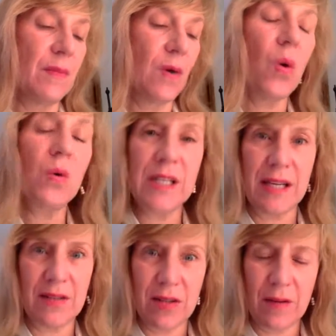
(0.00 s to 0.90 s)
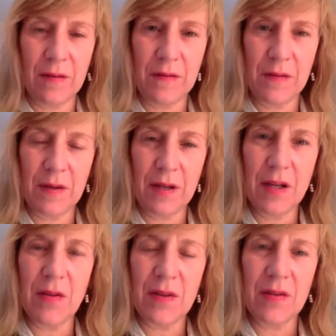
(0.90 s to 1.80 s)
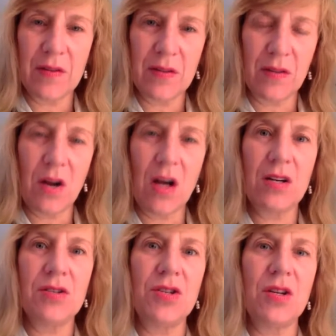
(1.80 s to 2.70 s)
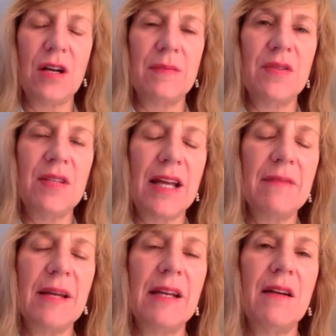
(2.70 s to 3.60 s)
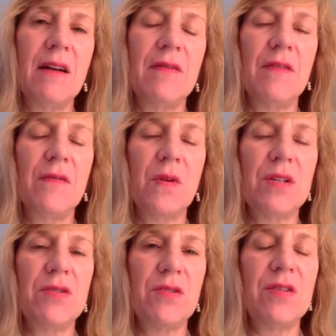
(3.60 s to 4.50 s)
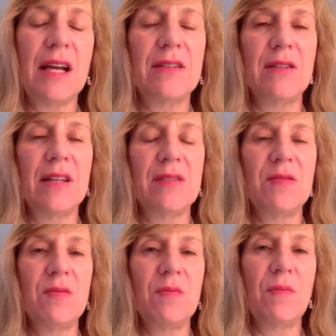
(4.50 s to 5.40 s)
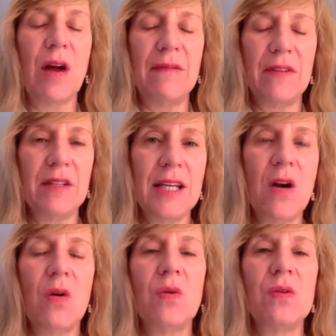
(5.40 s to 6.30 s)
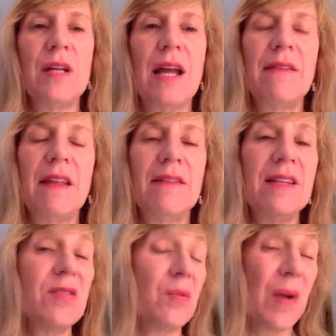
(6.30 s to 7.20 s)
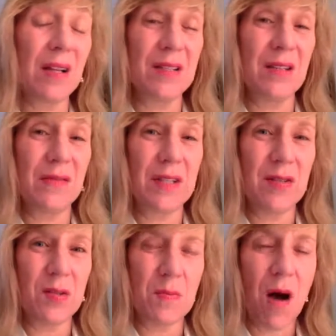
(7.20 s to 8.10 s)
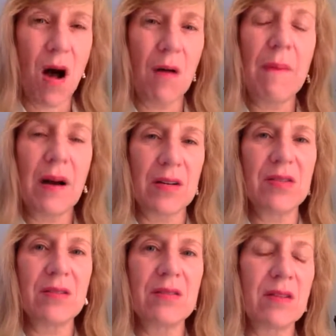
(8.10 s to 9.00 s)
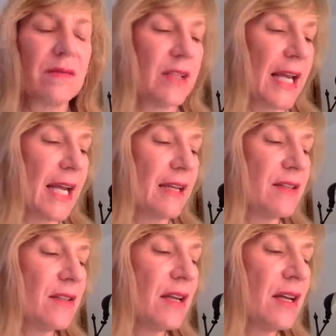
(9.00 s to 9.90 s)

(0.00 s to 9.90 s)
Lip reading: holdings of, there's a large segment of the forestry sector that's privately owned, and that these are relatively small parcels of land.